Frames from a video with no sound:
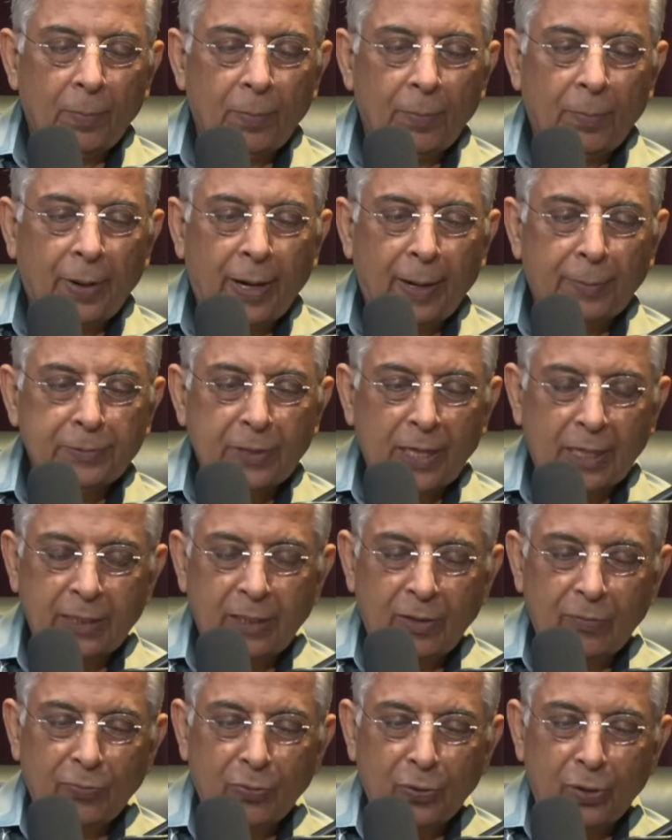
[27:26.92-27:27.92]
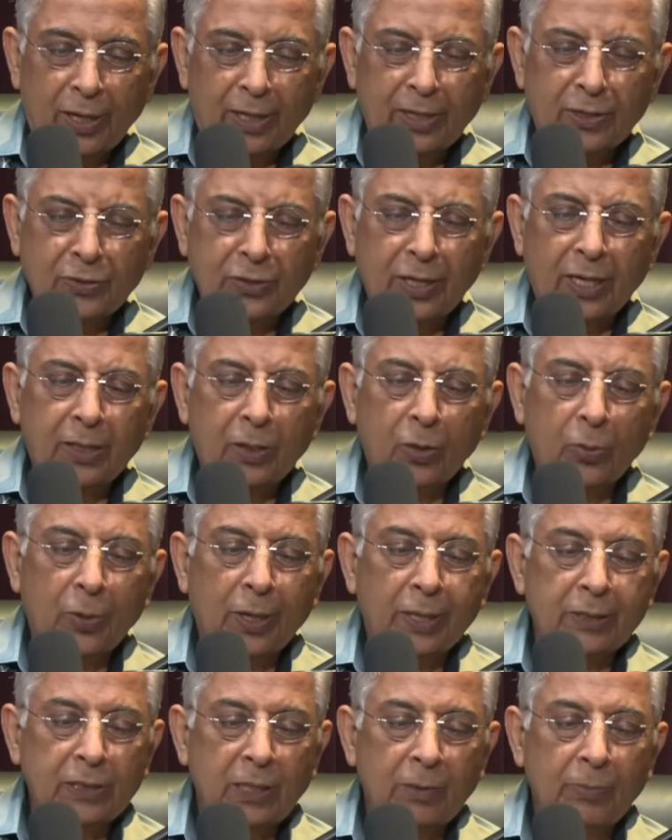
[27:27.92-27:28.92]
Perhaps I didn't fully understand your
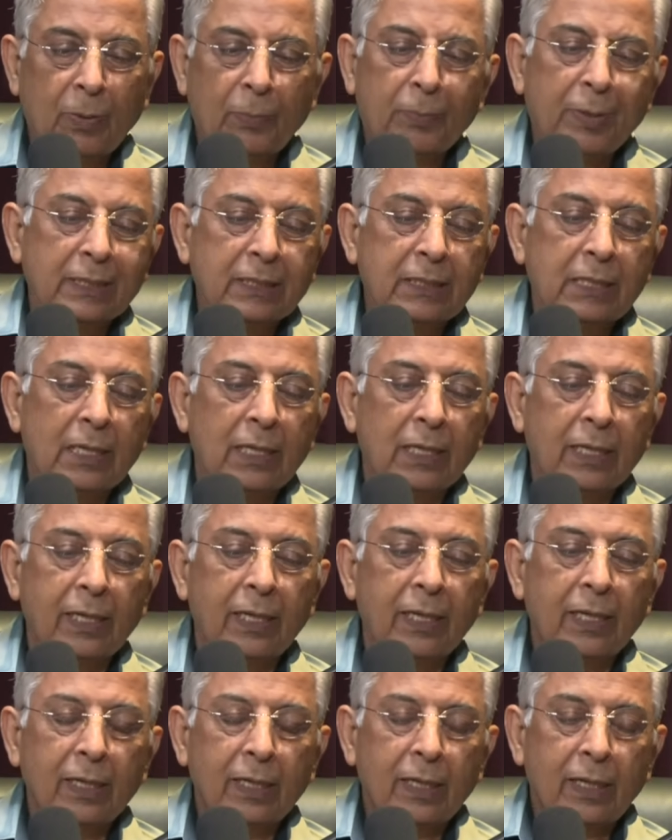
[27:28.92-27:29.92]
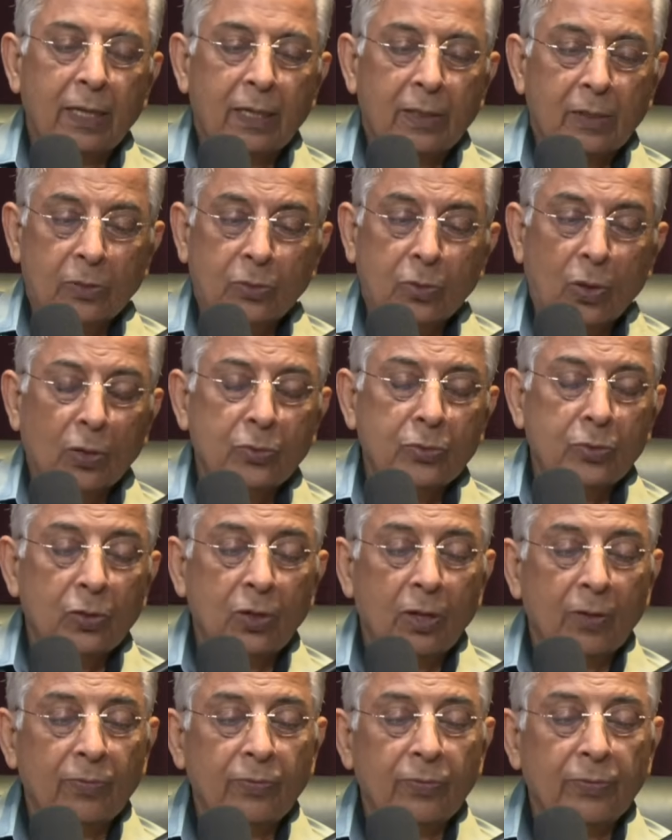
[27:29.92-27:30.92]
question, but basically the doctrine
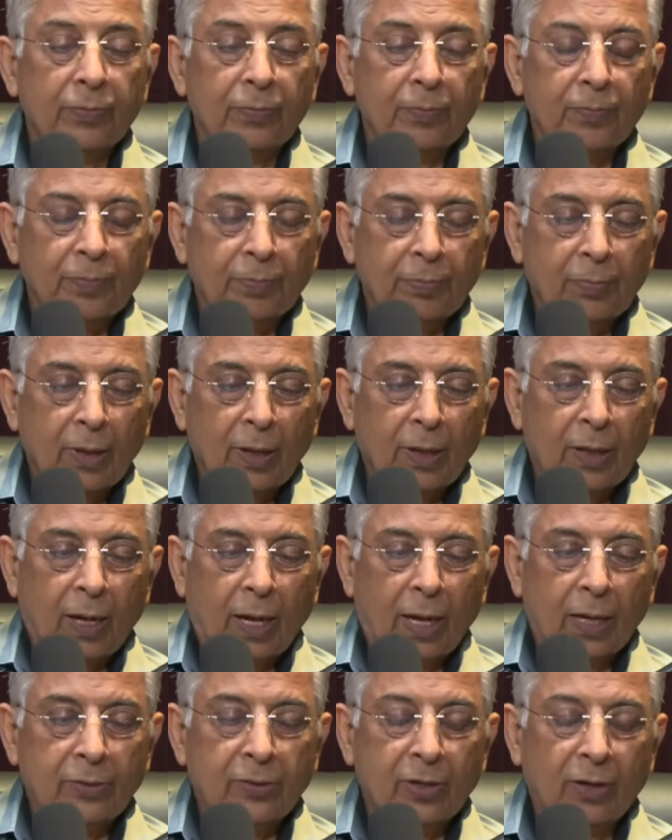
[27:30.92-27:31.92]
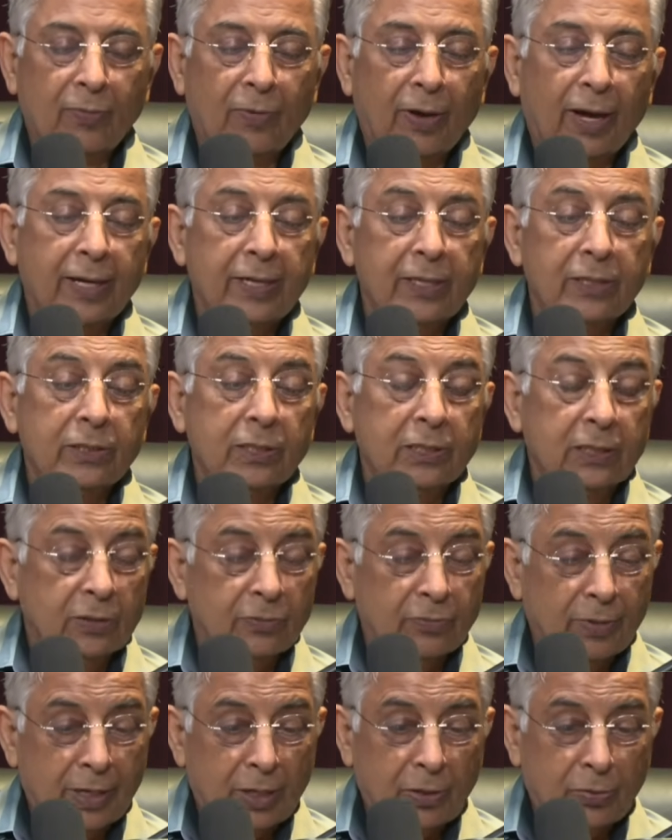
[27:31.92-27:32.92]
of ultra vires is a
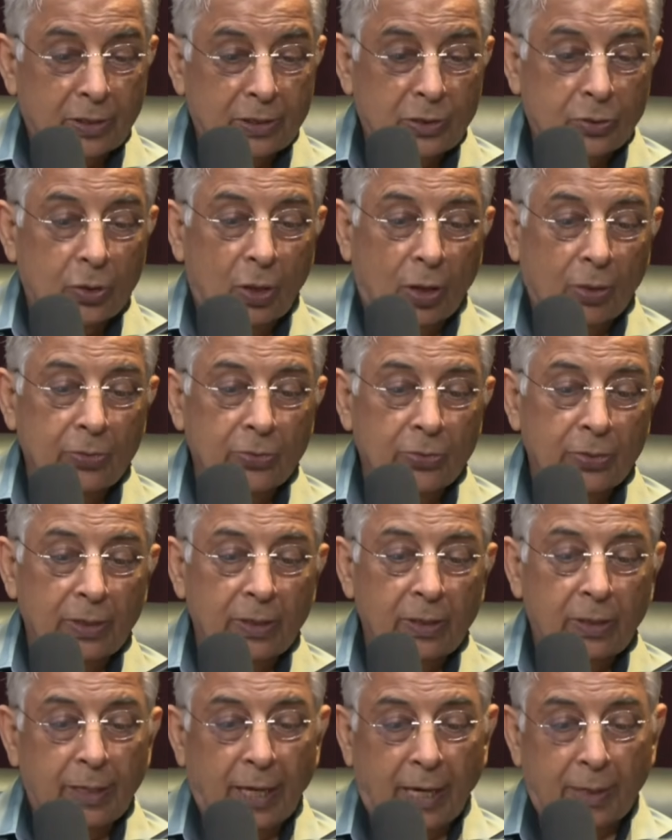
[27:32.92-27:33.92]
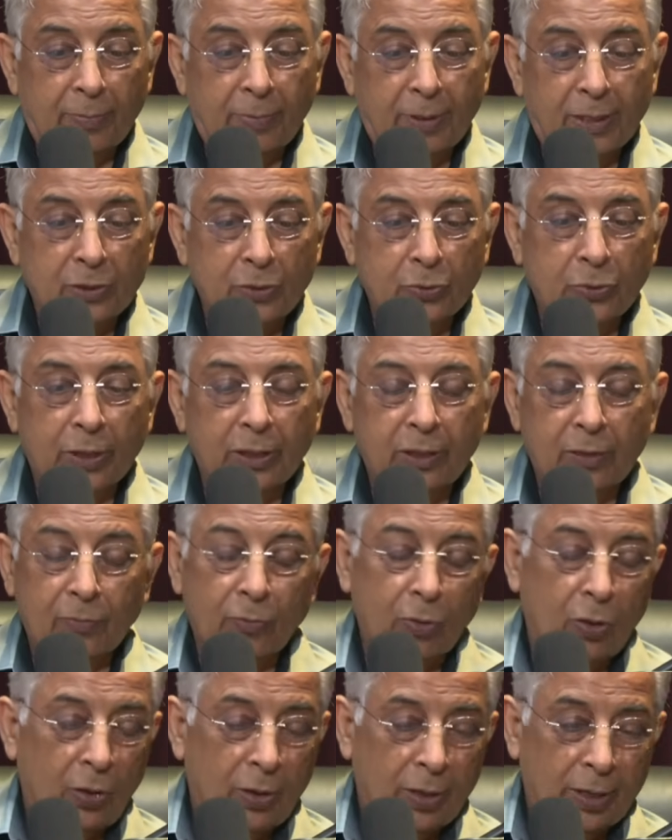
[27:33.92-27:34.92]
very rich doctrine in administrative
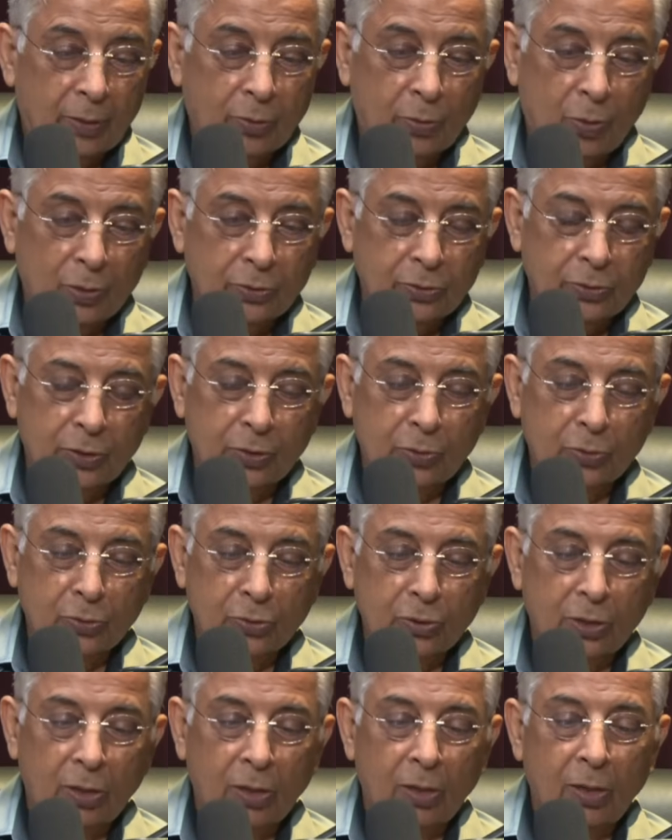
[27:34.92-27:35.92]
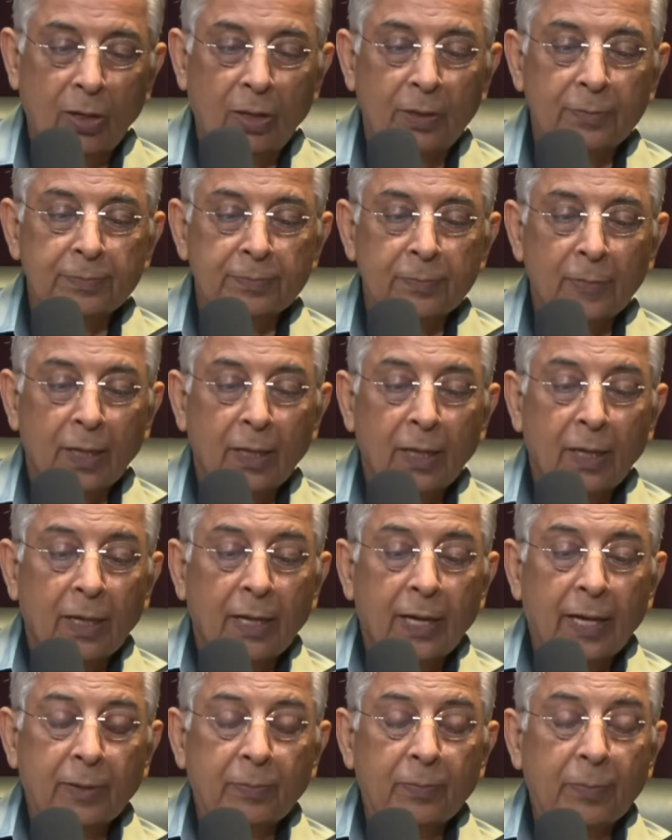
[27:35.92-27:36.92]
law and constitutional law.
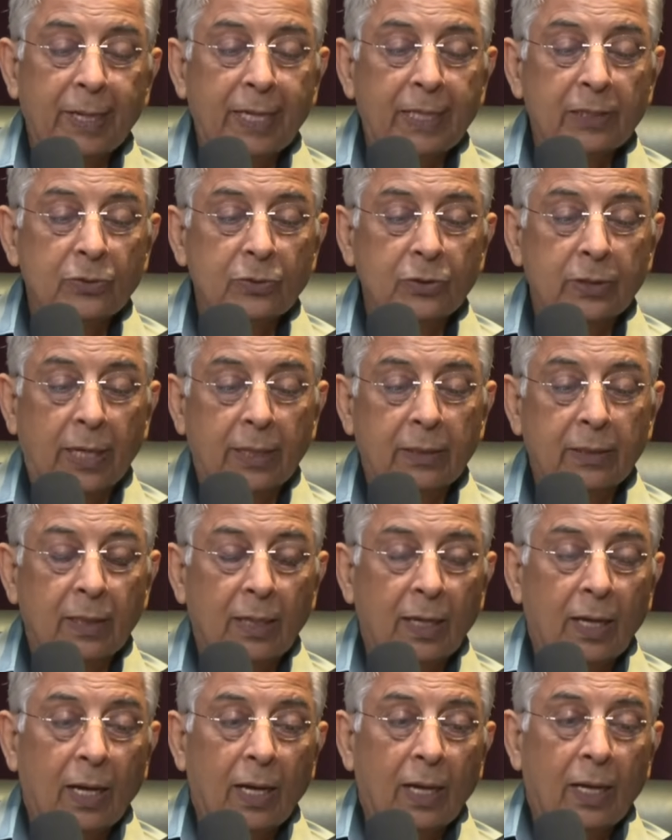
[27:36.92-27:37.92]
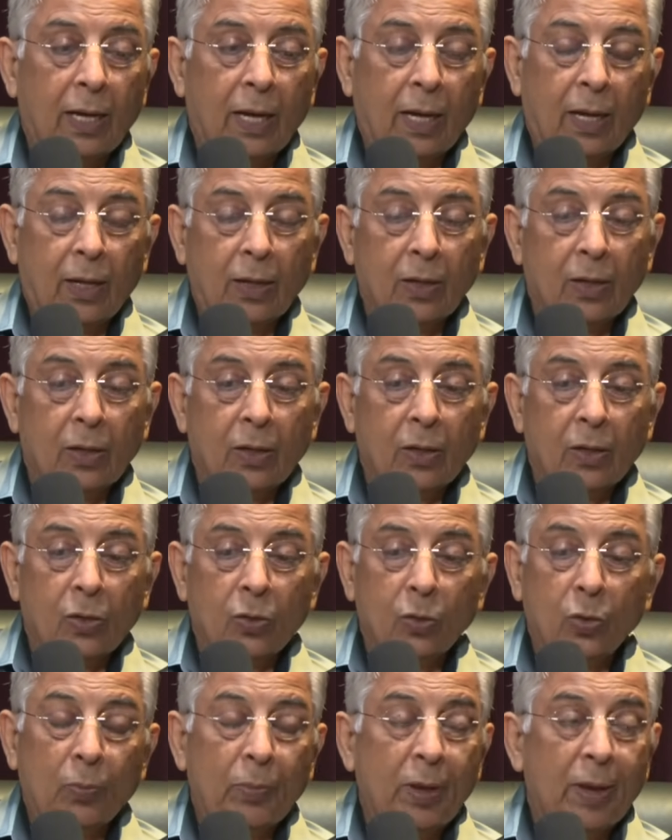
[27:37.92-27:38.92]
It means that
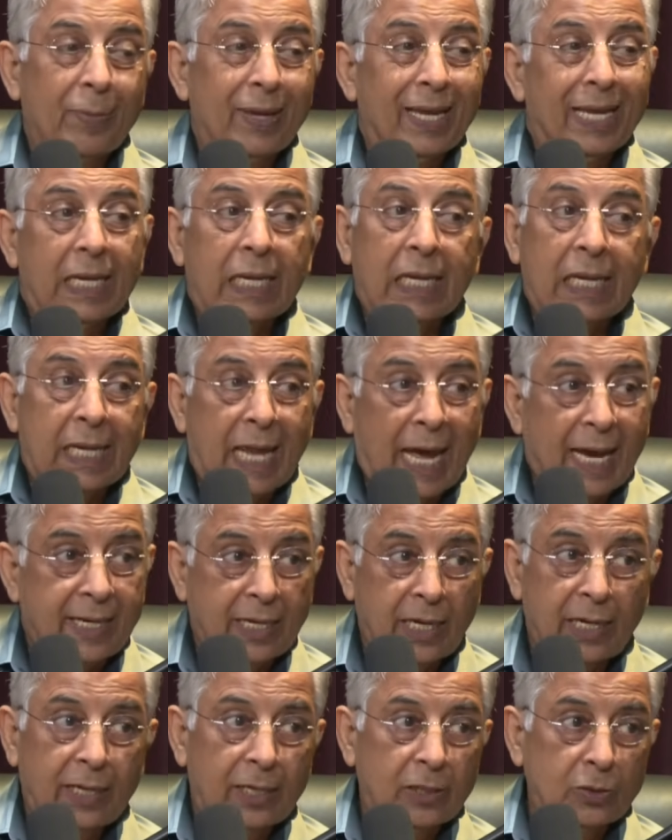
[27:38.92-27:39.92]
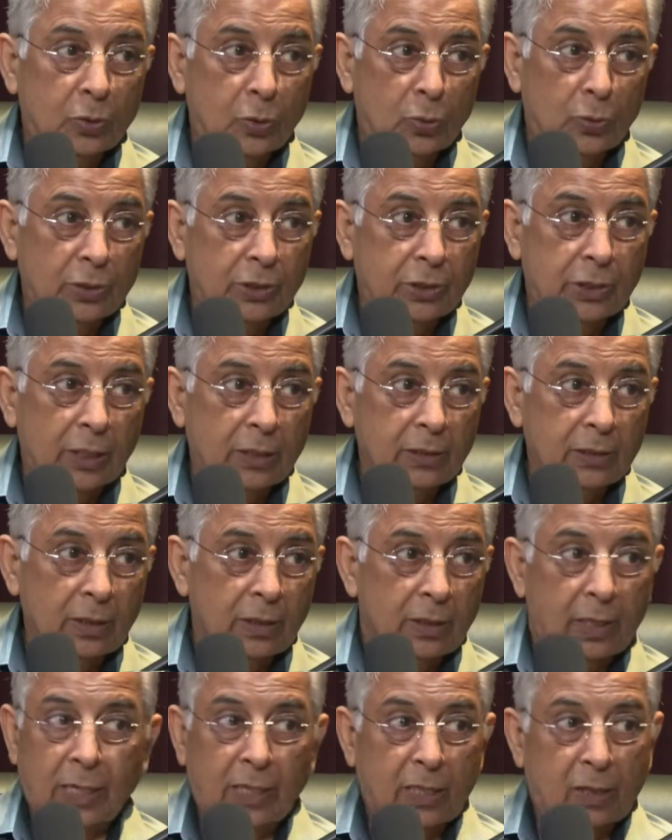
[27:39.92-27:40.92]
you may be lacking in jurisdiction.
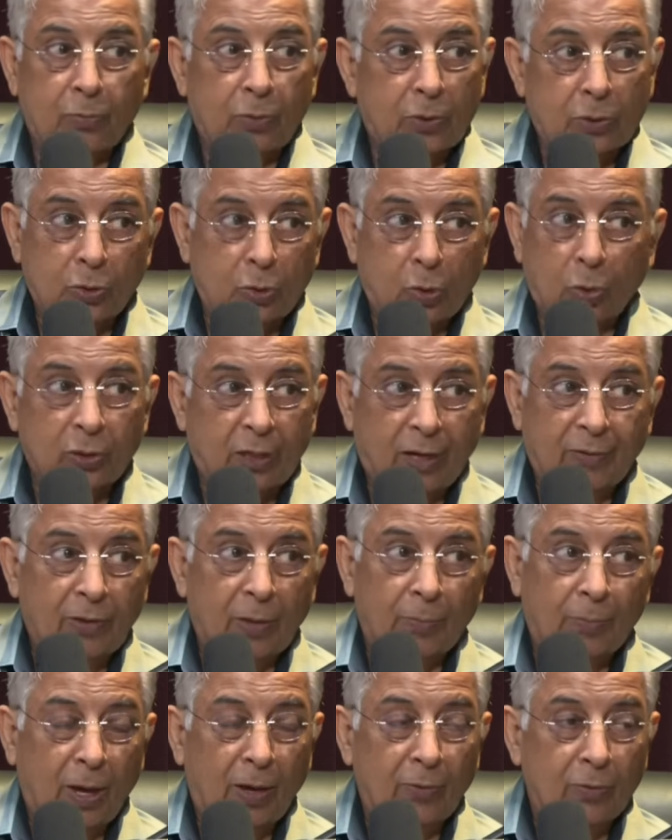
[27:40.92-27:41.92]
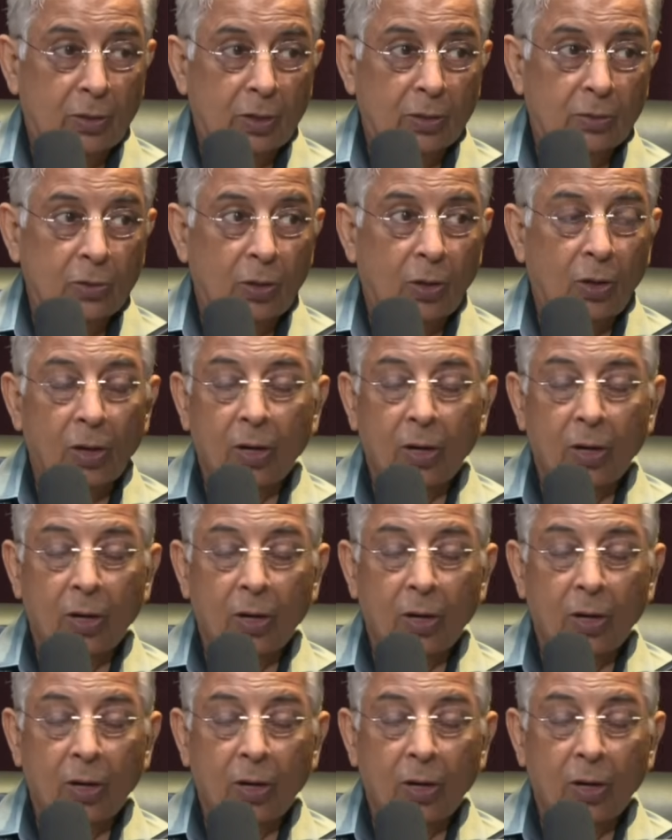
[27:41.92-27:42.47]
In other words, you don't have the power at all.